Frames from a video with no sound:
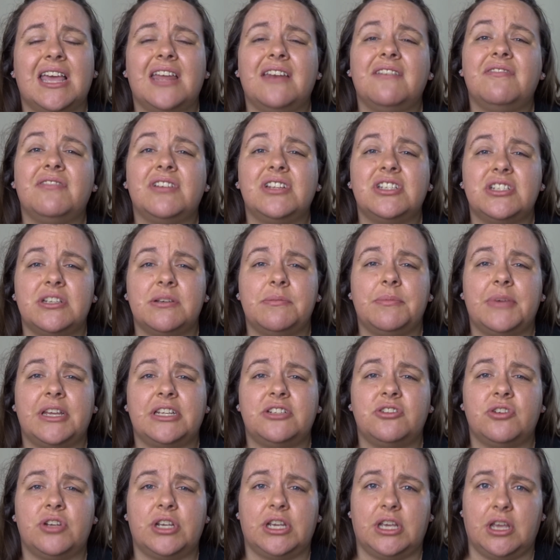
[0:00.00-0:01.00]
Anything
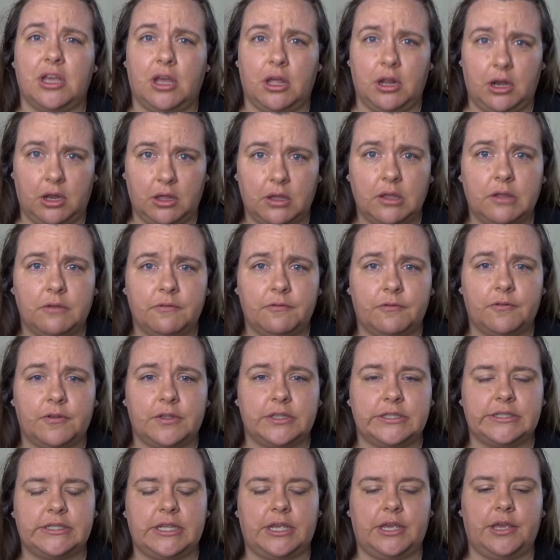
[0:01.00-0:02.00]
geometric I love,
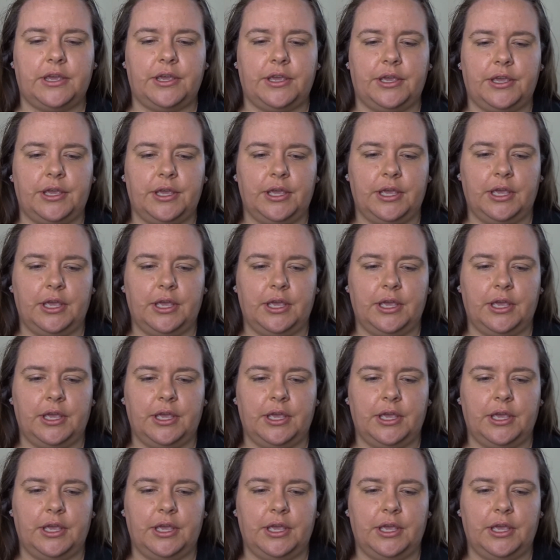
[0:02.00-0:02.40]
so